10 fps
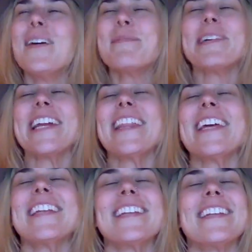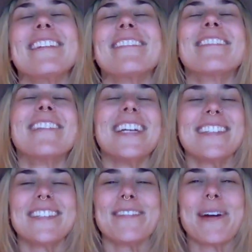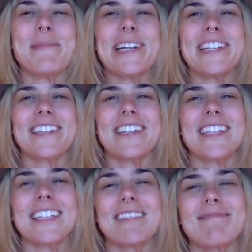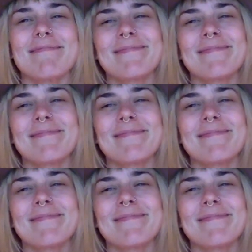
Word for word: Breathe in and raise your vibration.